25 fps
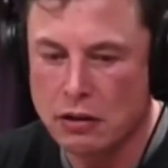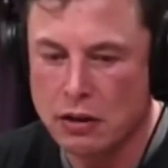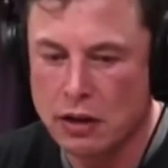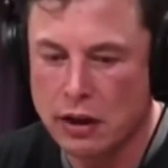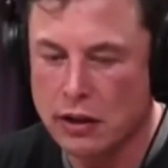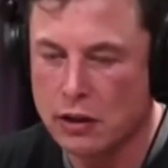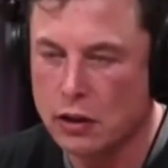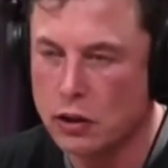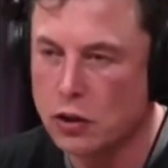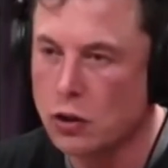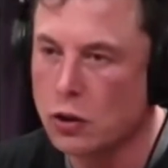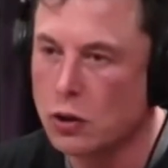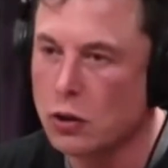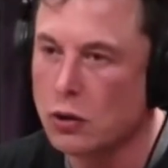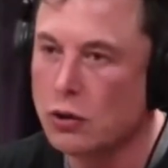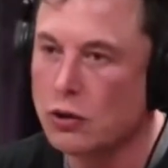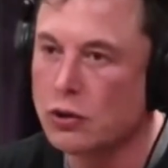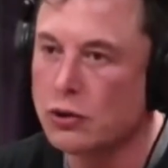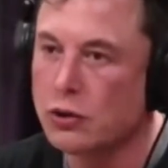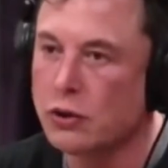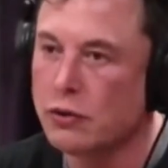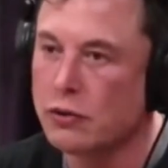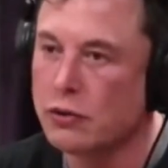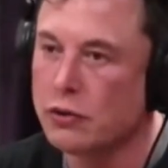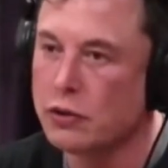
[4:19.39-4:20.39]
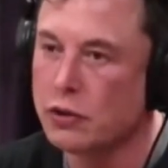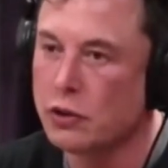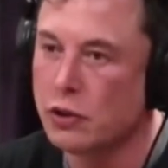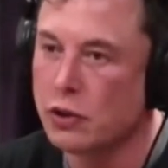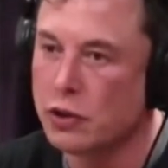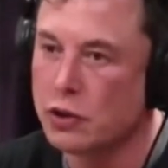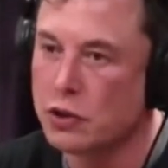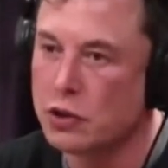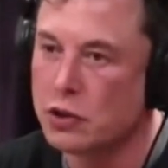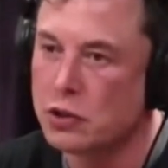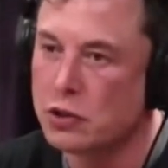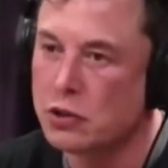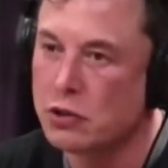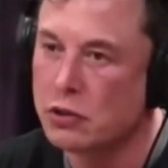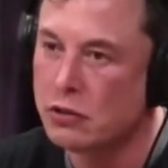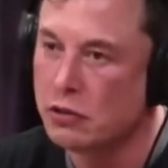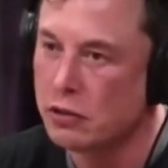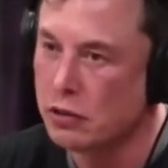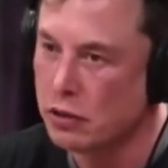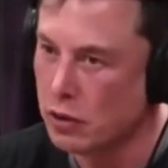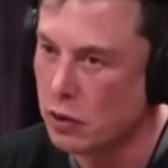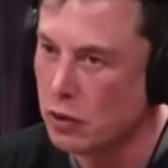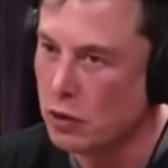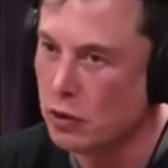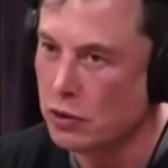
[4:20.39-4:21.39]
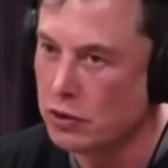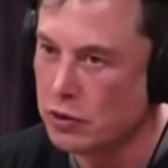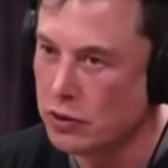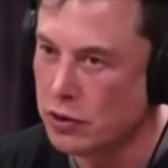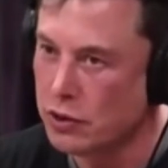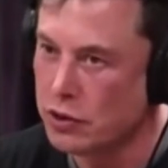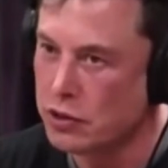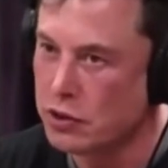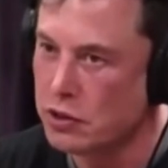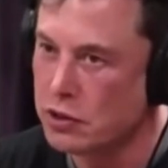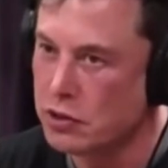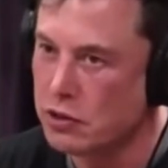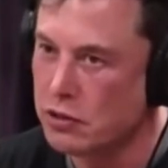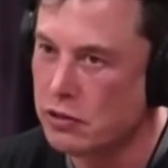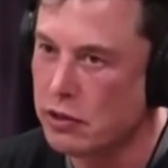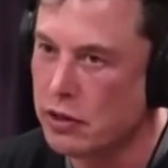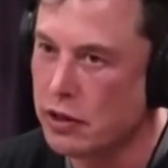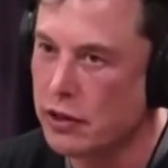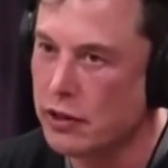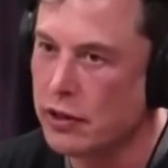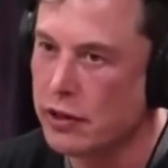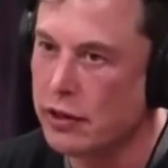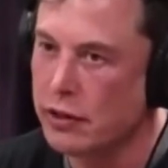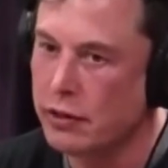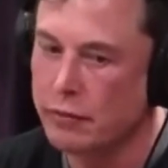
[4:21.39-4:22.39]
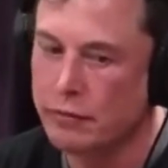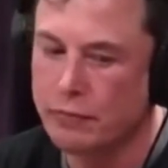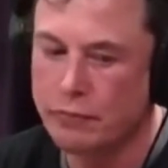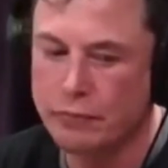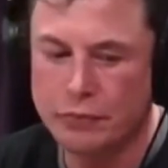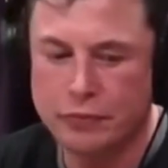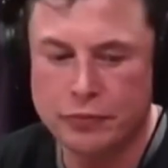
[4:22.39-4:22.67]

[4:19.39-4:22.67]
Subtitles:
the Google sort of search, Google search, you know,